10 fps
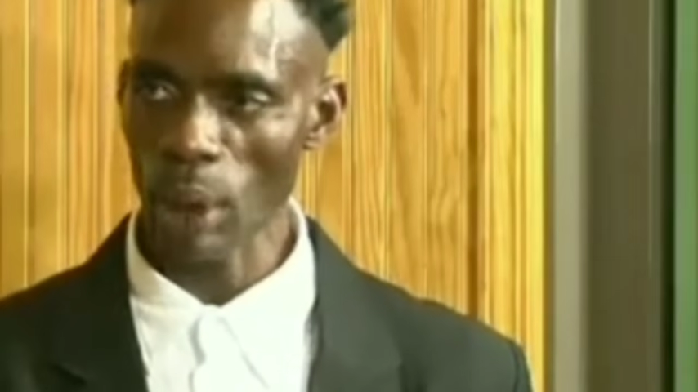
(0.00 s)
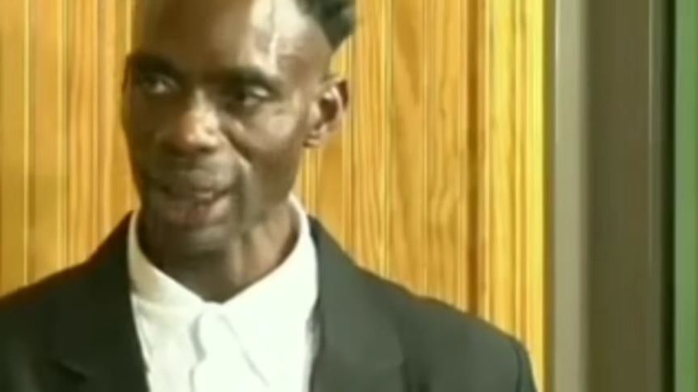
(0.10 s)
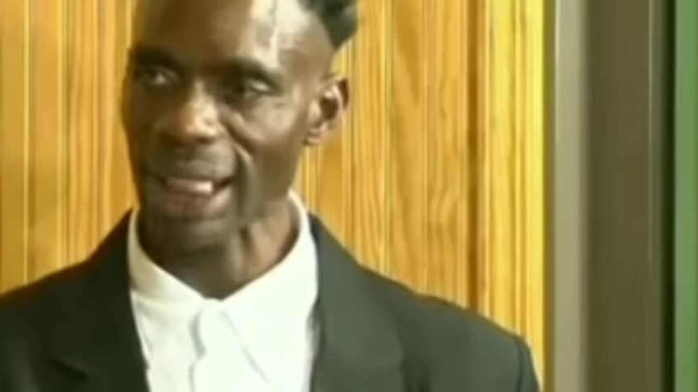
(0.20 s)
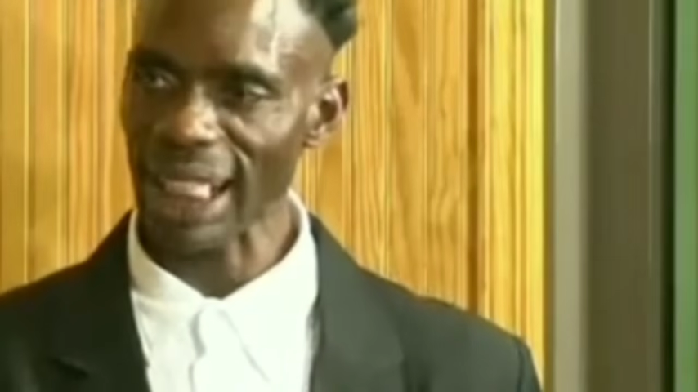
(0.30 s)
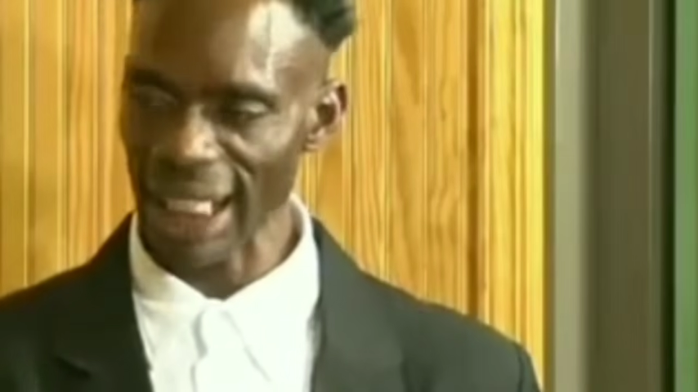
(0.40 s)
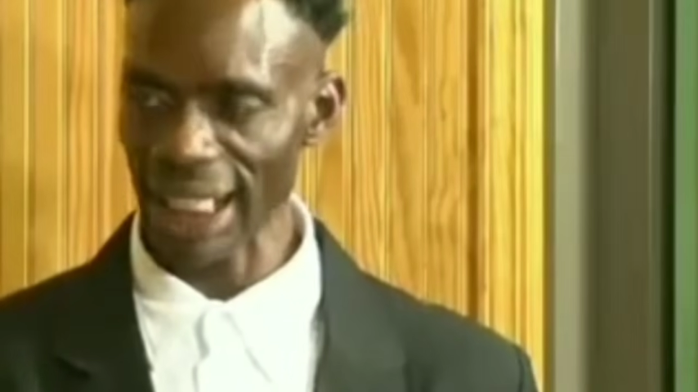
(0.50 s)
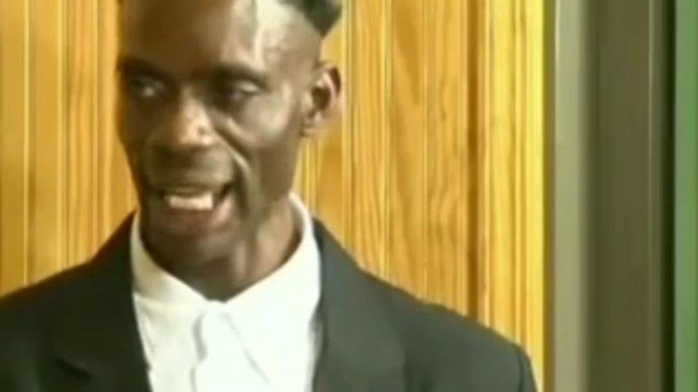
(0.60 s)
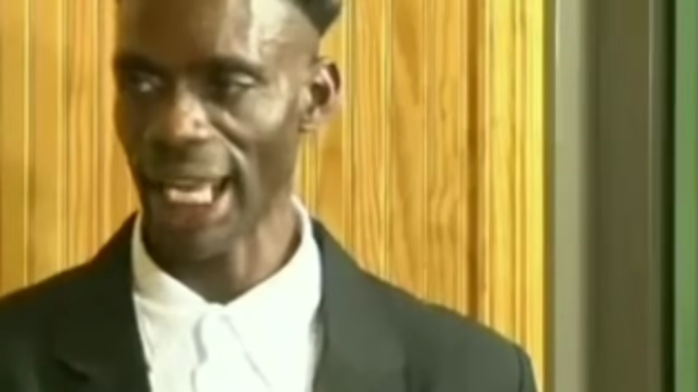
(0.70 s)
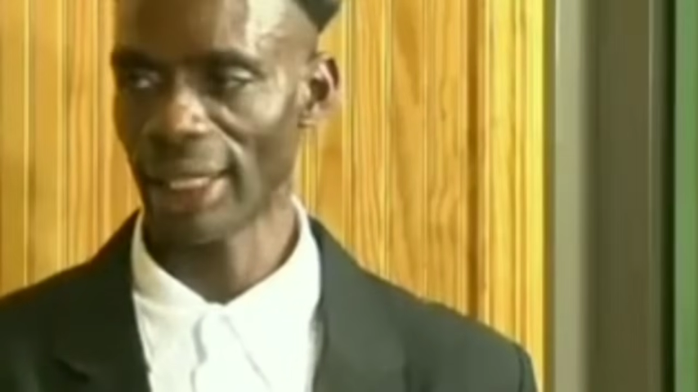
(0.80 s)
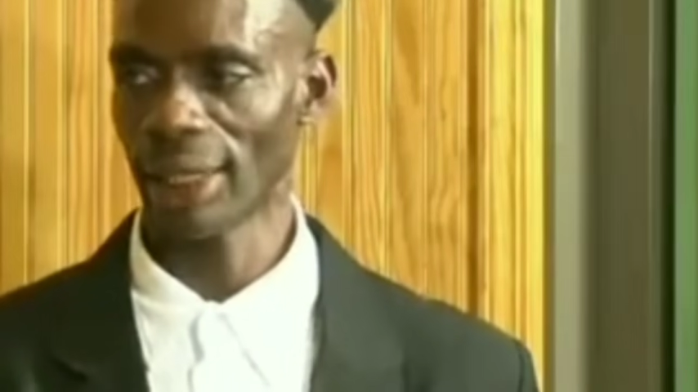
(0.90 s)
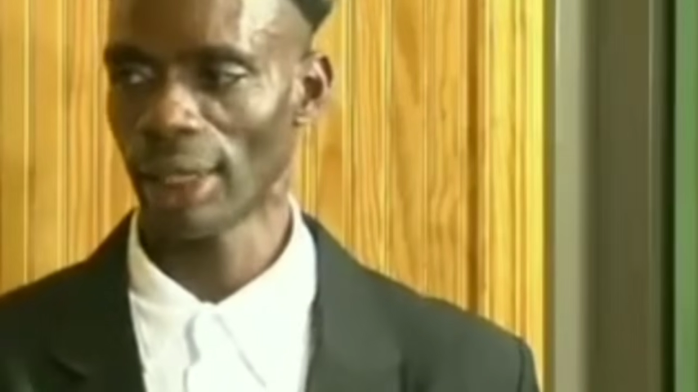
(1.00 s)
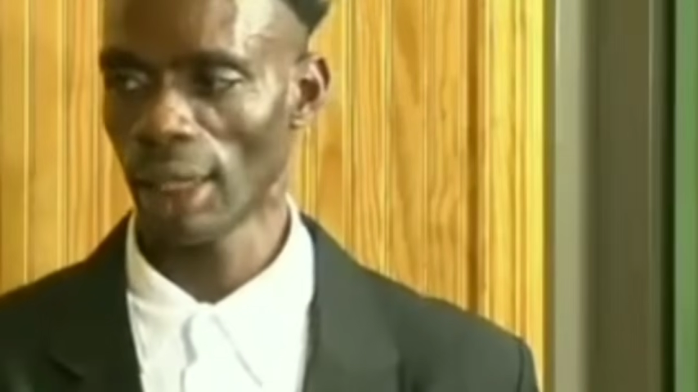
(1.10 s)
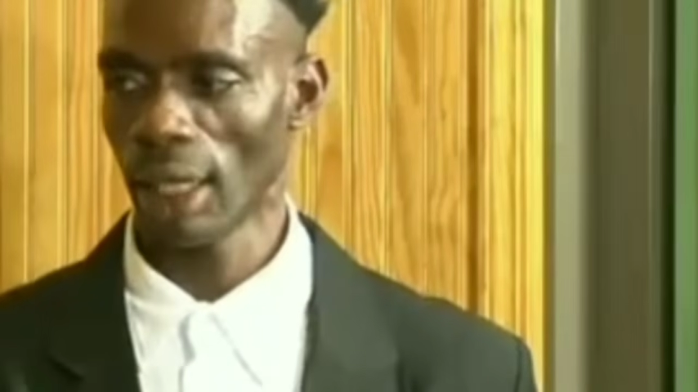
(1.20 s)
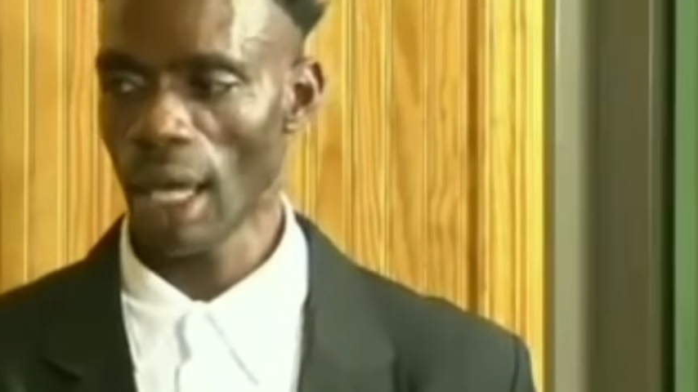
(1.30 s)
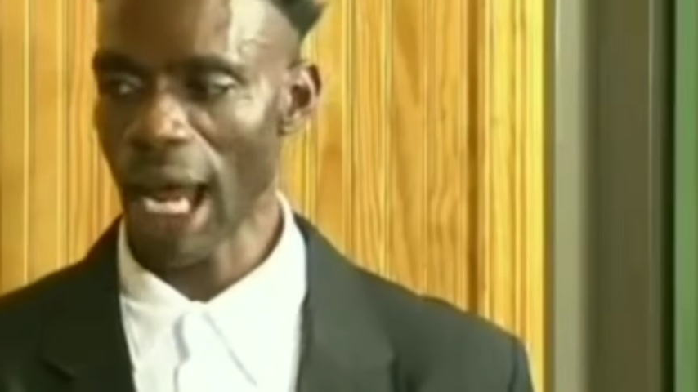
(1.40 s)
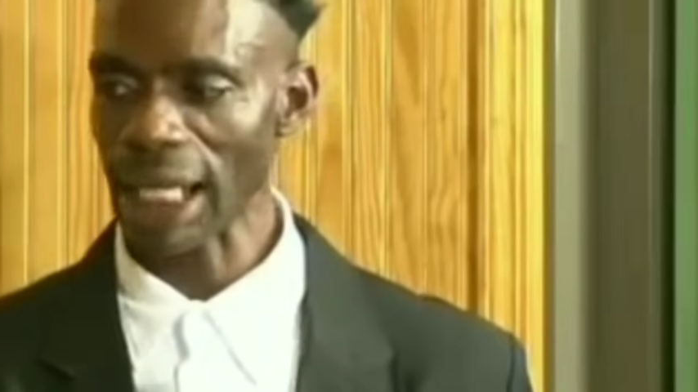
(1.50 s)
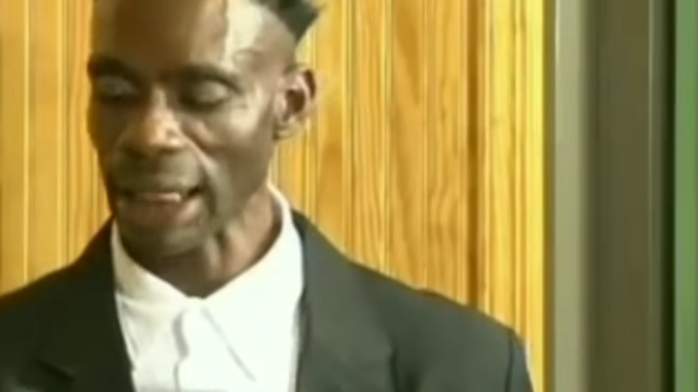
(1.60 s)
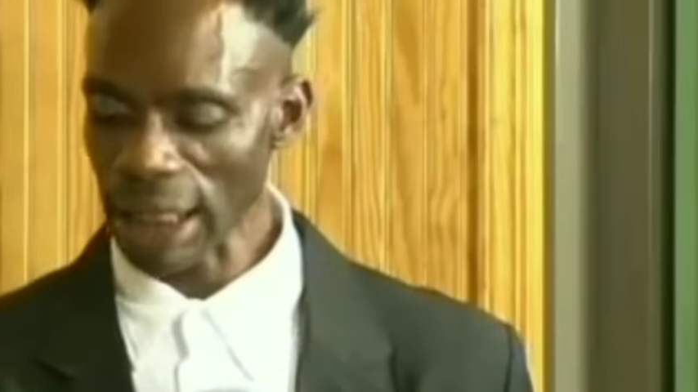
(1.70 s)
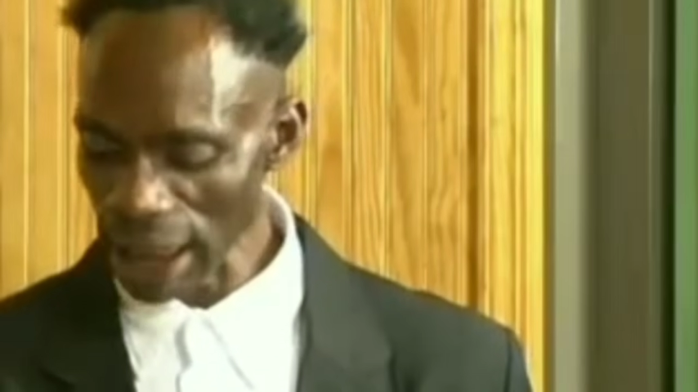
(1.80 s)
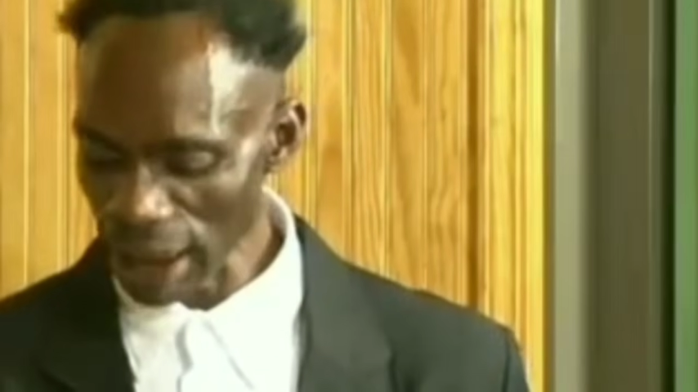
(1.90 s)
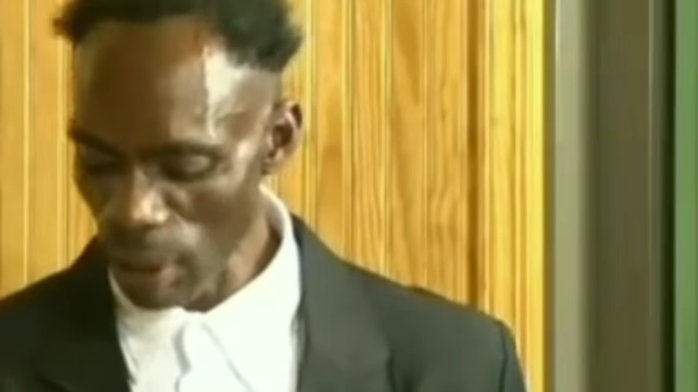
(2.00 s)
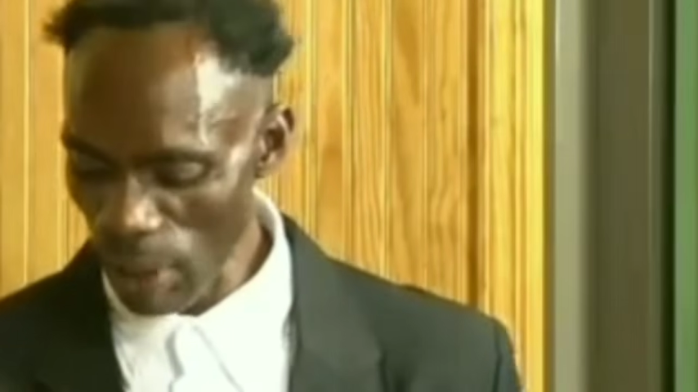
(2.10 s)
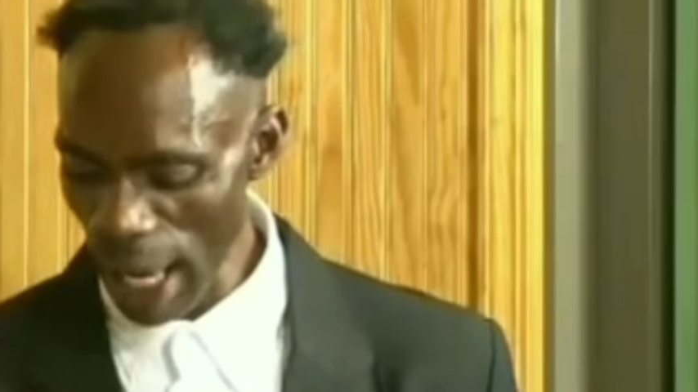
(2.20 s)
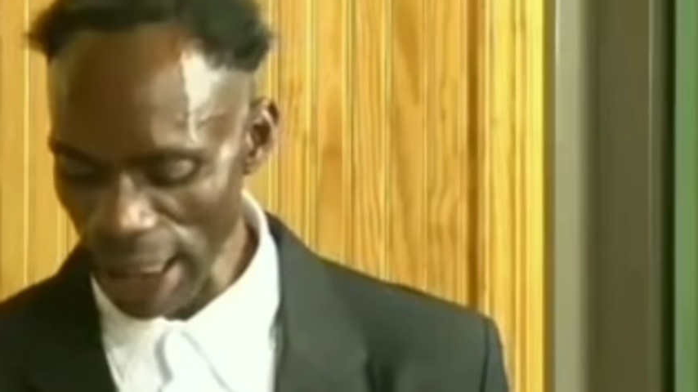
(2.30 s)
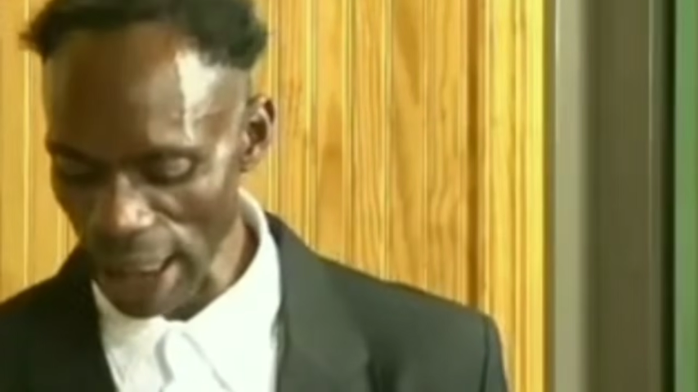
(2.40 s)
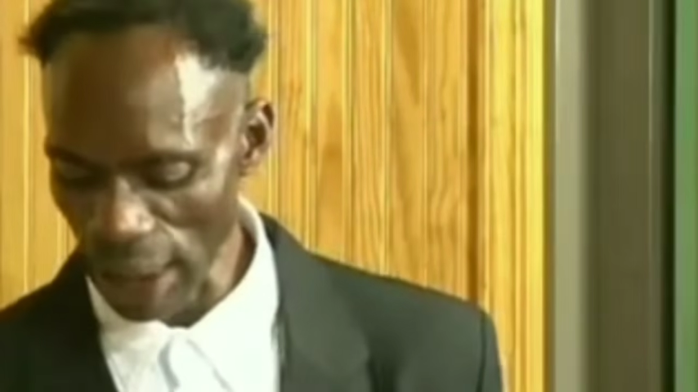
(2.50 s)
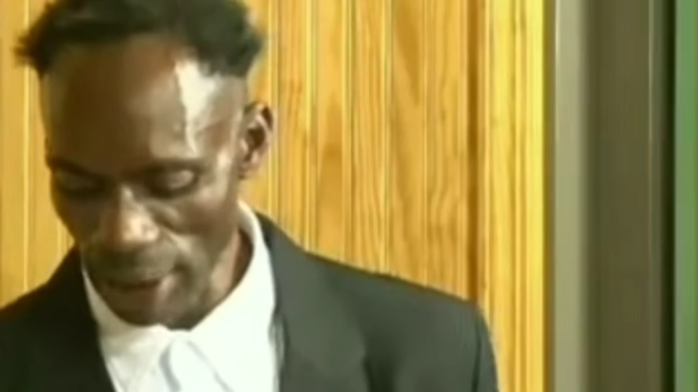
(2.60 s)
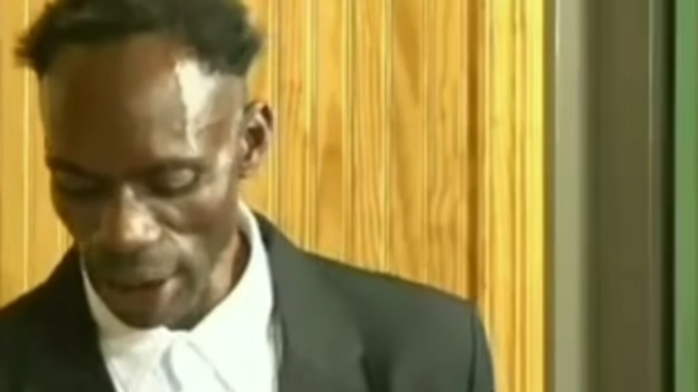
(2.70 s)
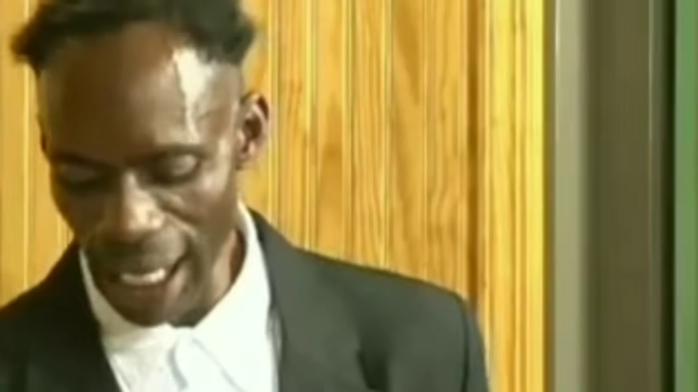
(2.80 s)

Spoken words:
like how we have seen Vibes Cartel freed. You know what I mean?